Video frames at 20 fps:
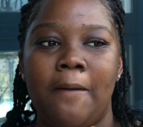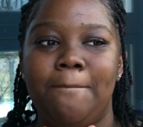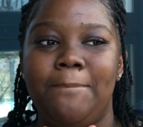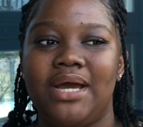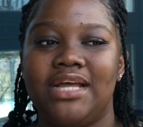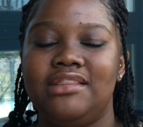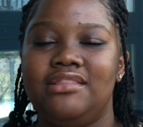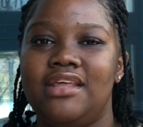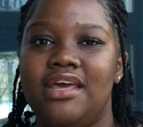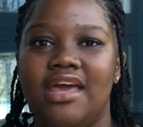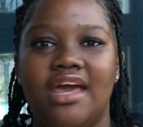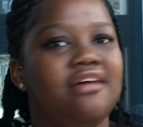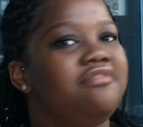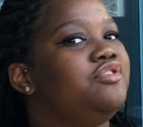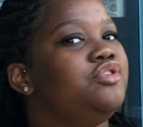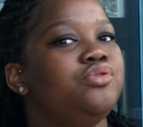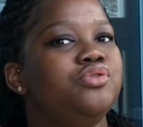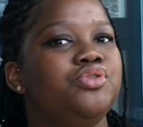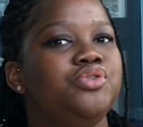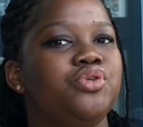but they have
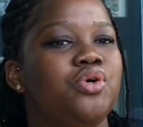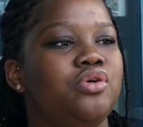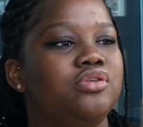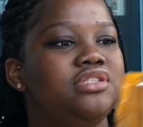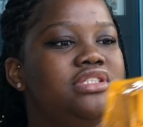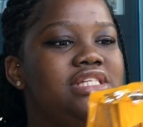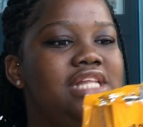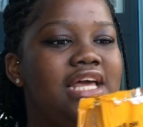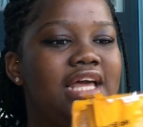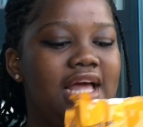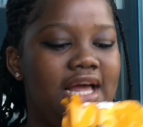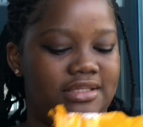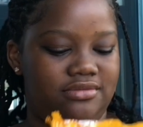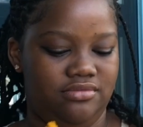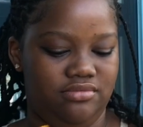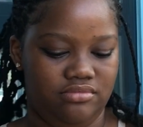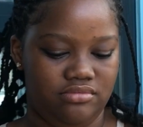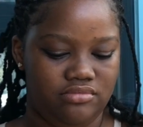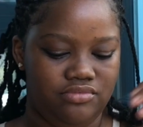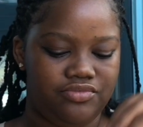no salt. Like,
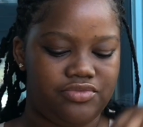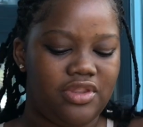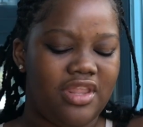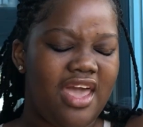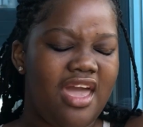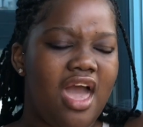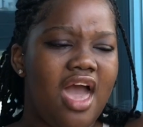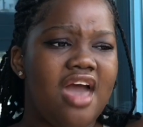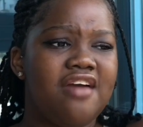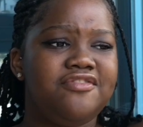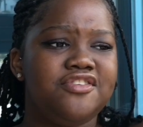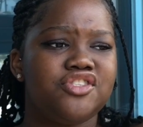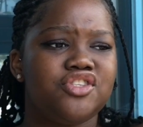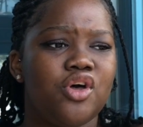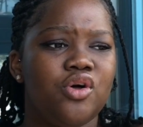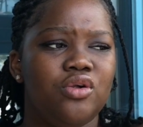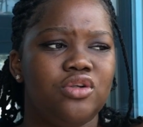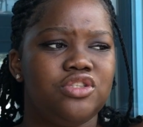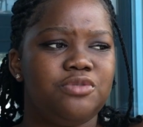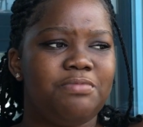they have
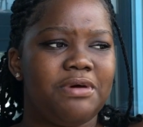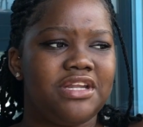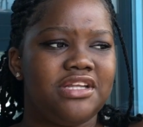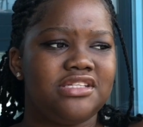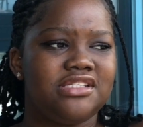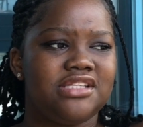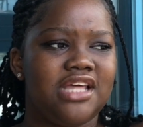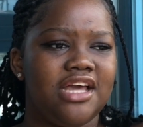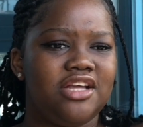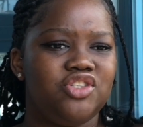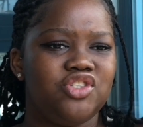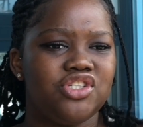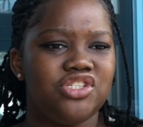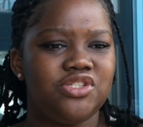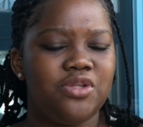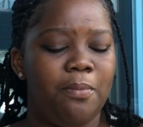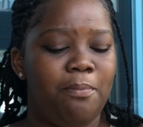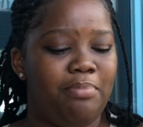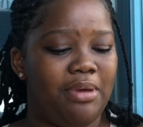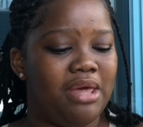salt, but it's like just
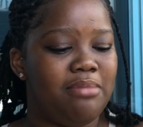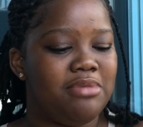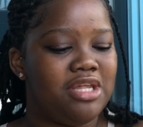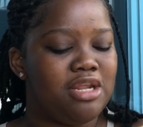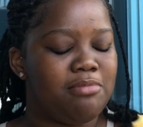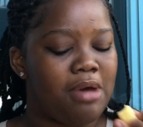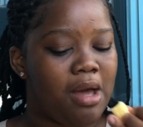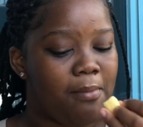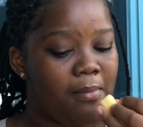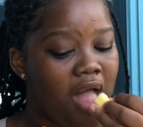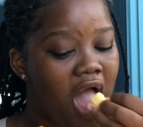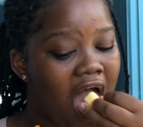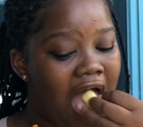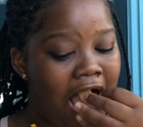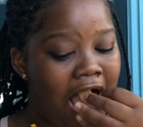the bare minimum.